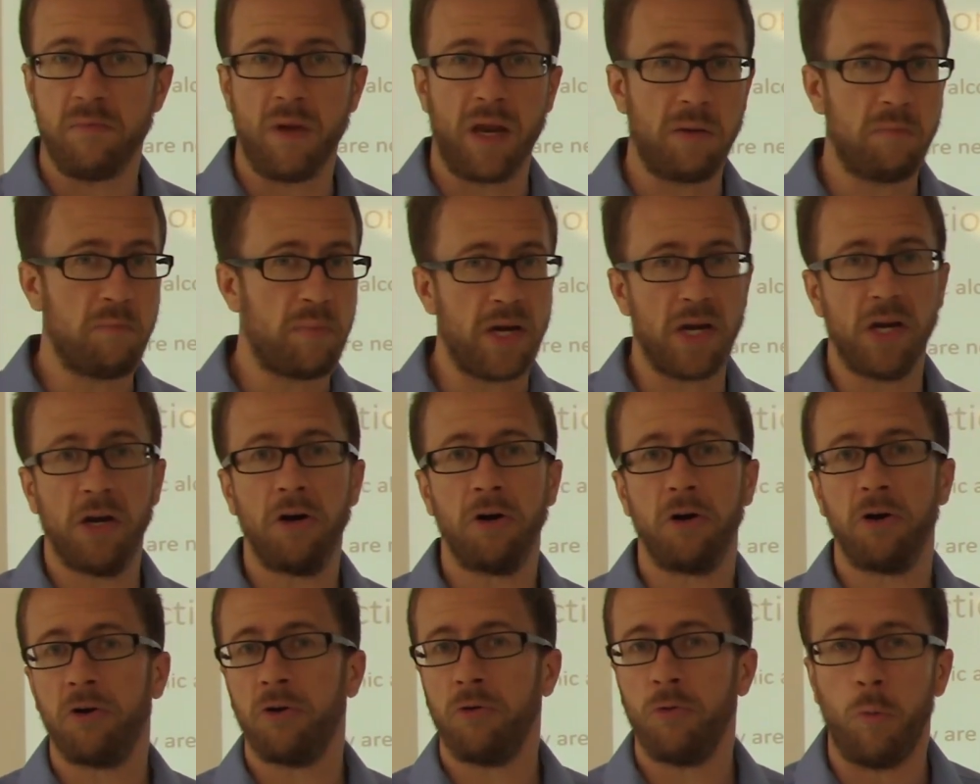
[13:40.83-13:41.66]
In
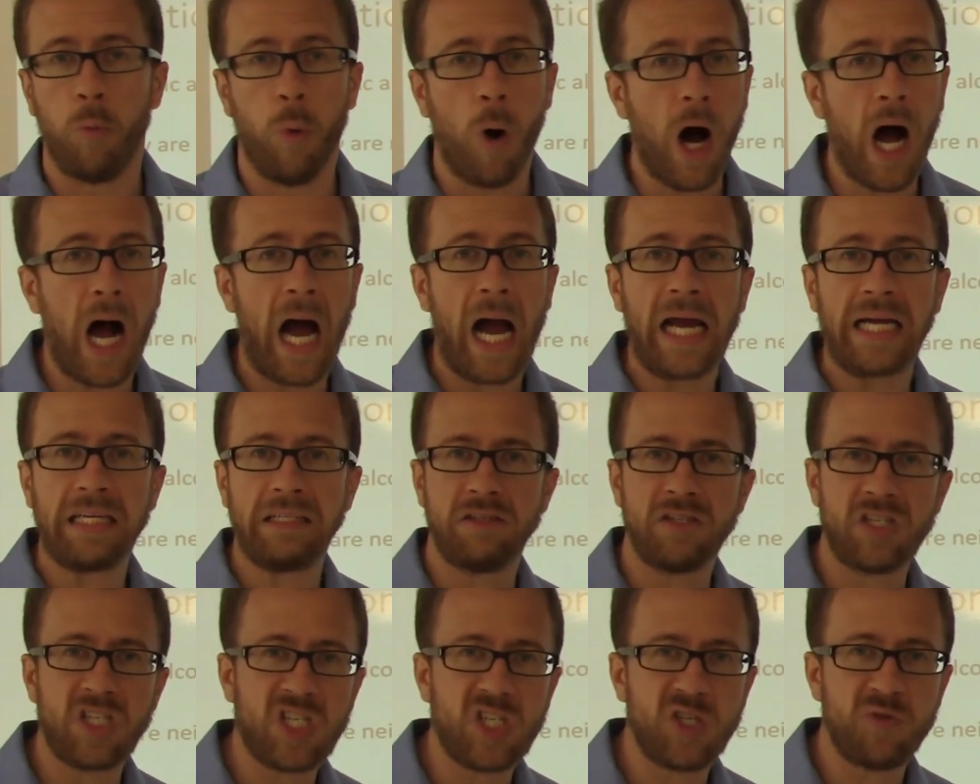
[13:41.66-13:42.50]
beer, wine,
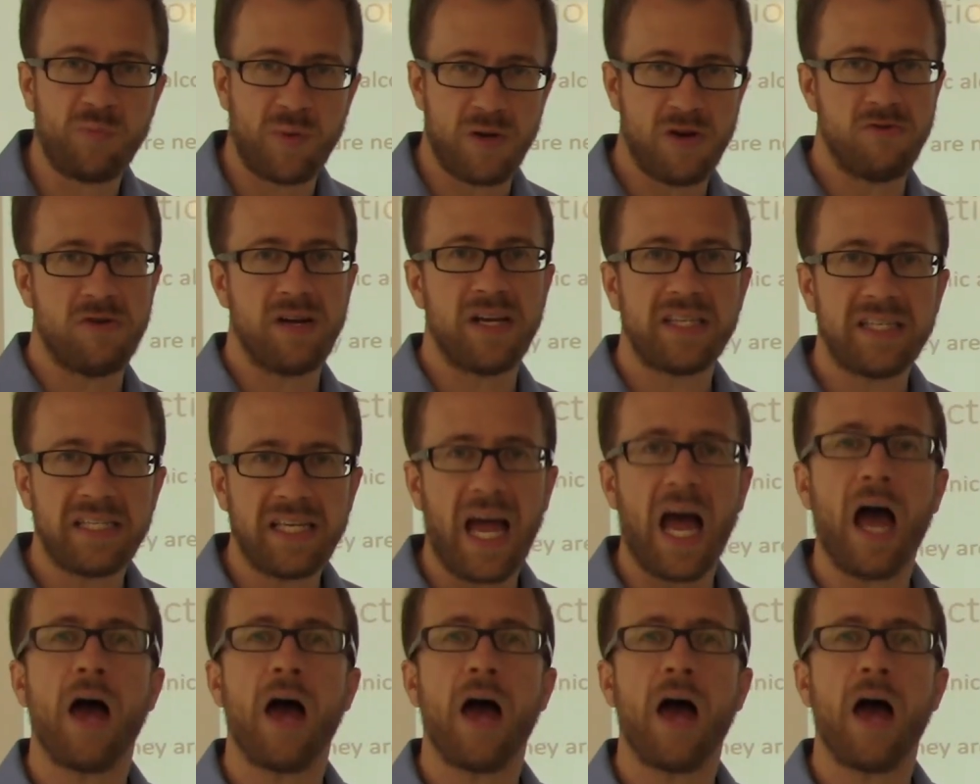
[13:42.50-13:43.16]
spirits.